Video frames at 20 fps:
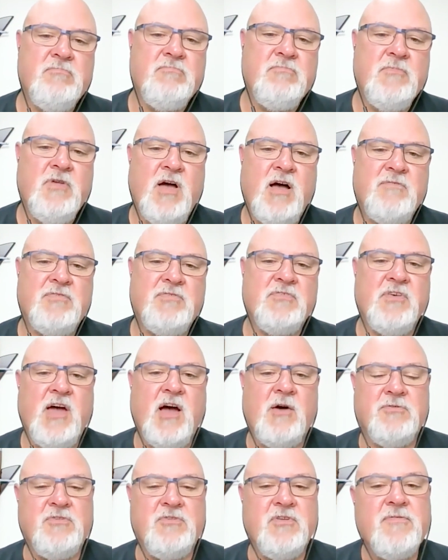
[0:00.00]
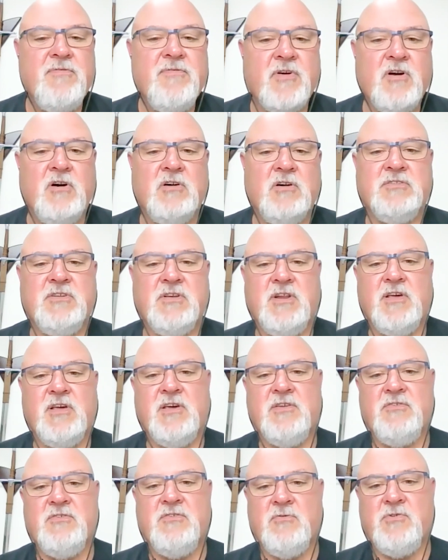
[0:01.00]
obviously how difficult it
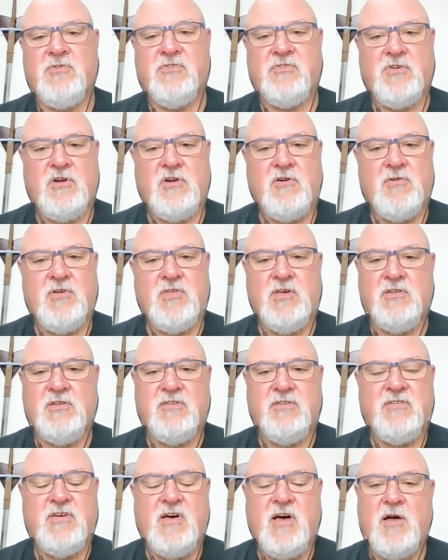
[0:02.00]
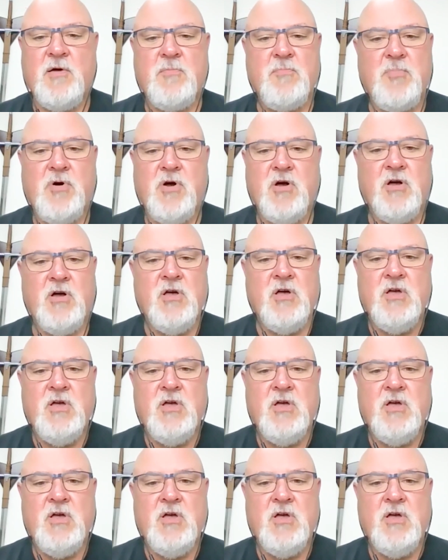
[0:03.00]
is, which is going to relate to time. But